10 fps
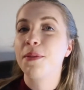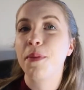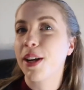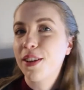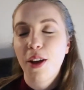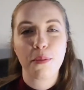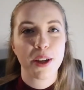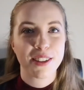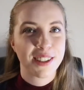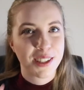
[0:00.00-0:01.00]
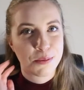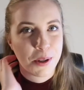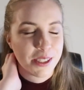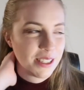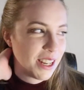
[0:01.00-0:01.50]
But it's all because of these
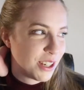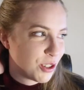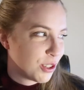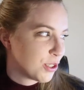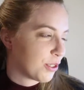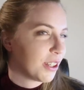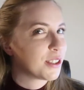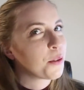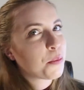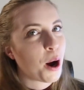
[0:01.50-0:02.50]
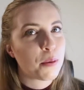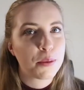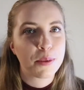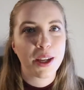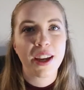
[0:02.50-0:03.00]
presentations, or else I
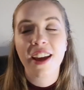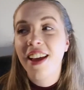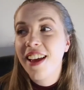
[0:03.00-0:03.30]
probably